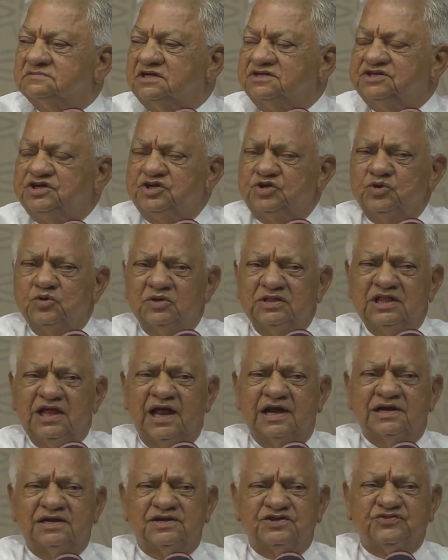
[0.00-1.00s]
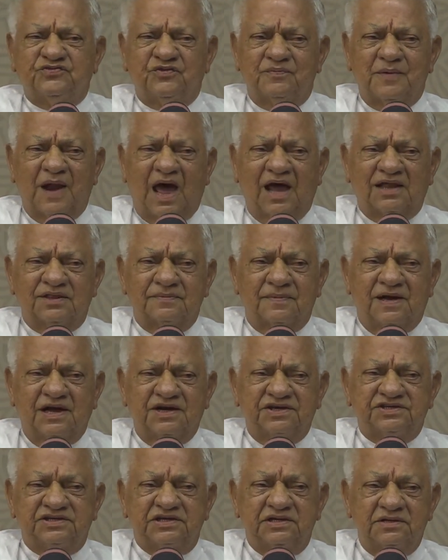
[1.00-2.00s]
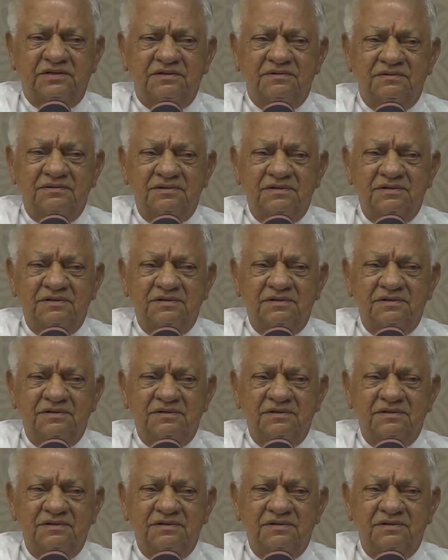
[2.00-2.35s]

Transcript: She took the address from Narada Maharshi.